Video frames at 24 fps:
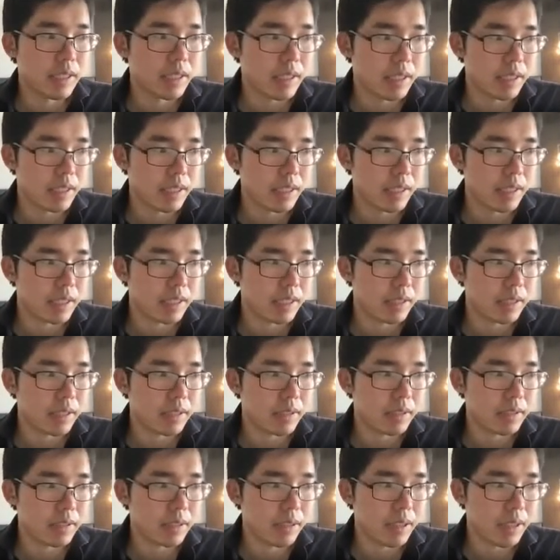
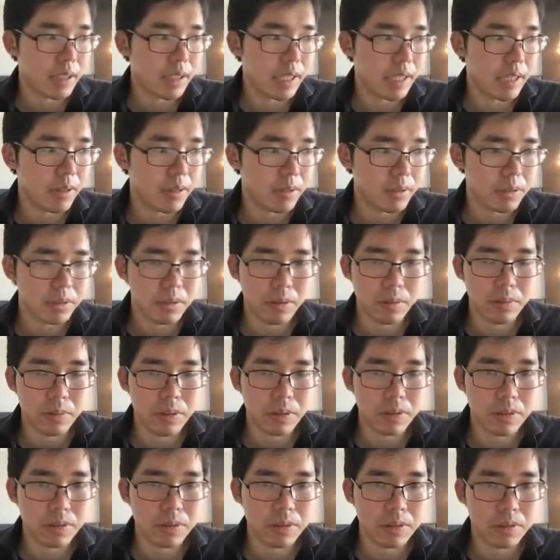And I also
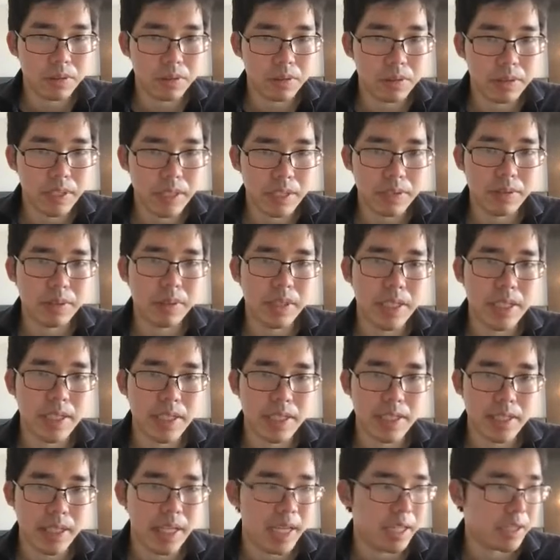want to, so this
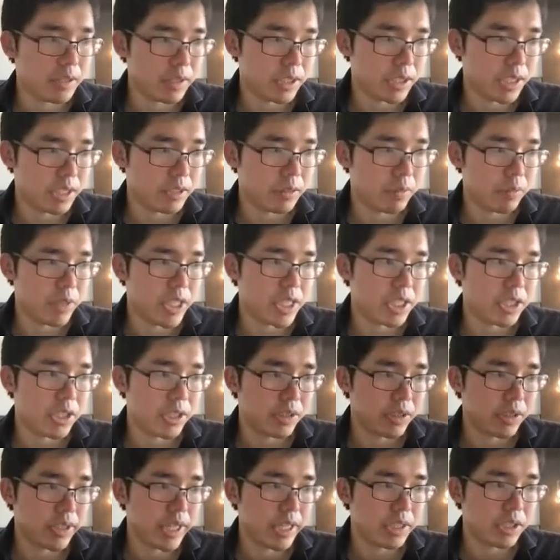is just feature
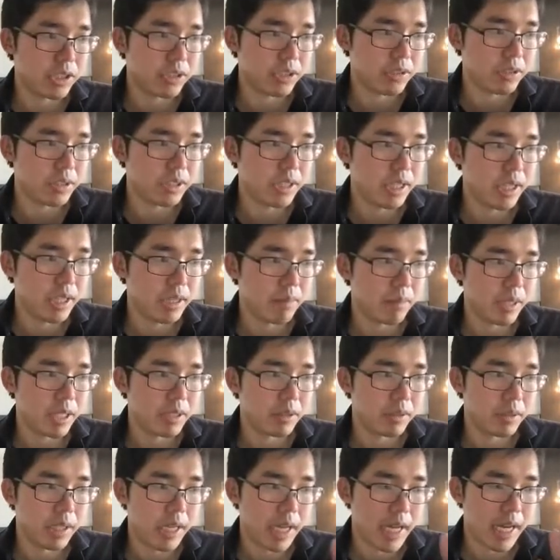directions,
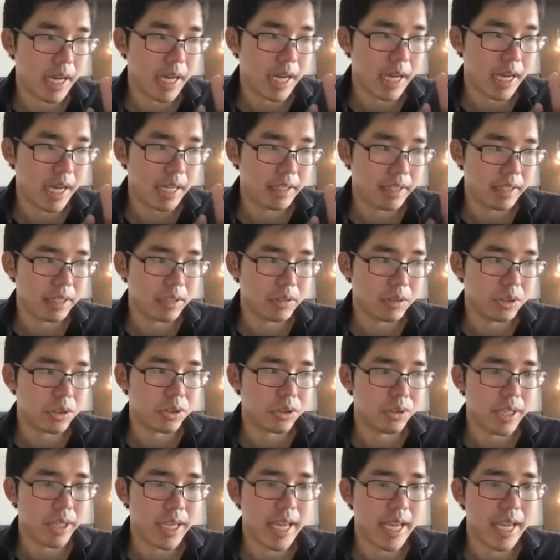but I didn't
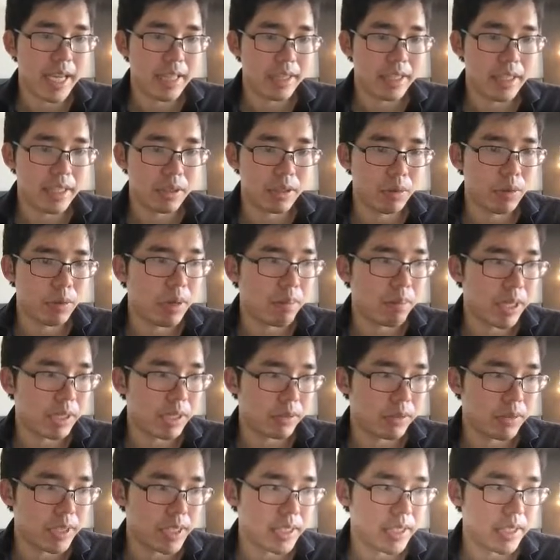show any lower
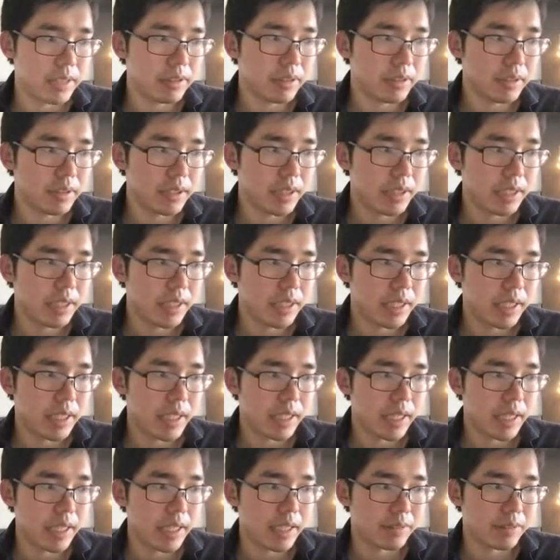bound result,
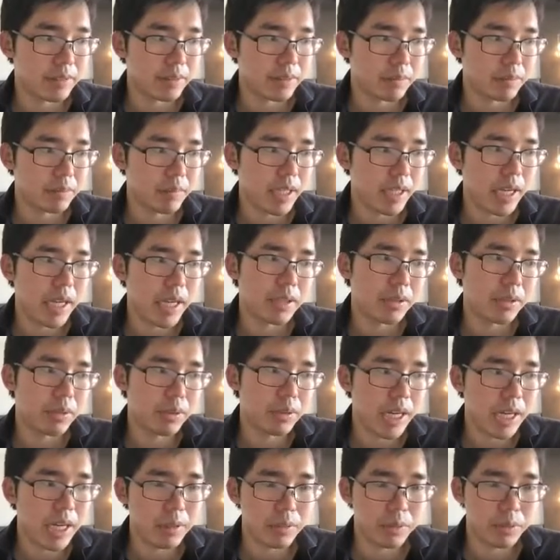and I don't
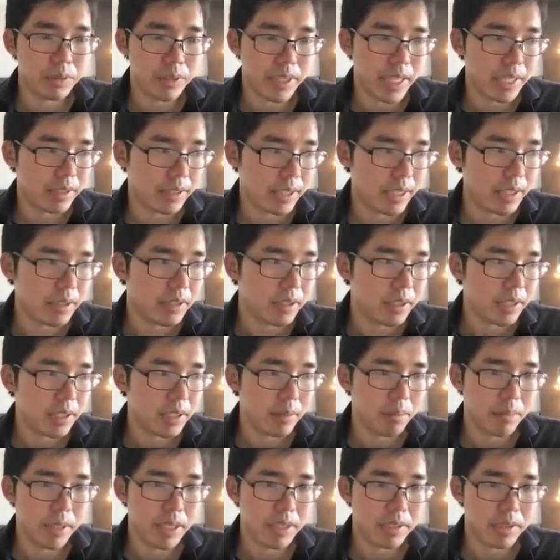know how to get it,
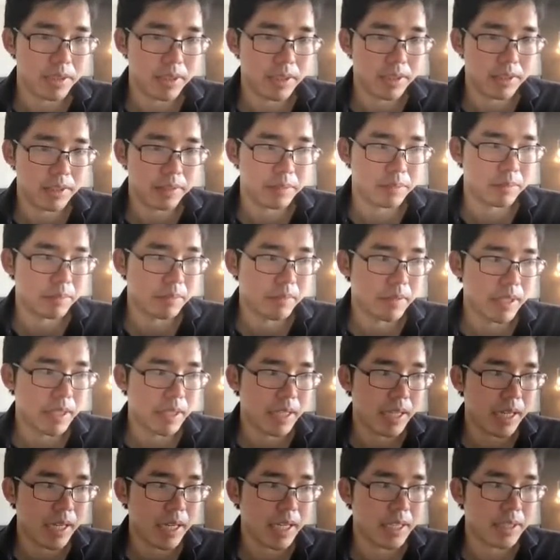but
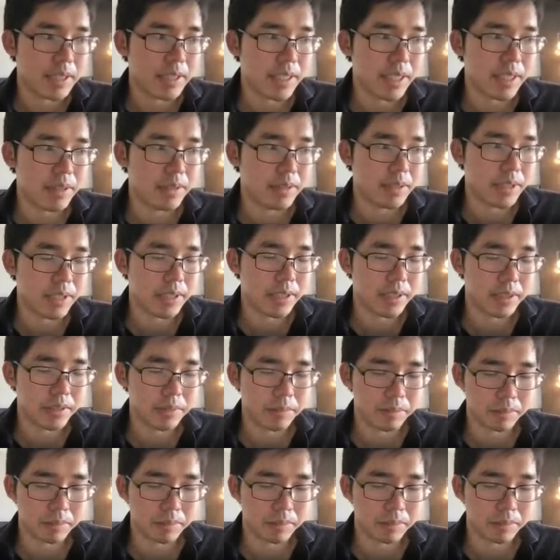I think the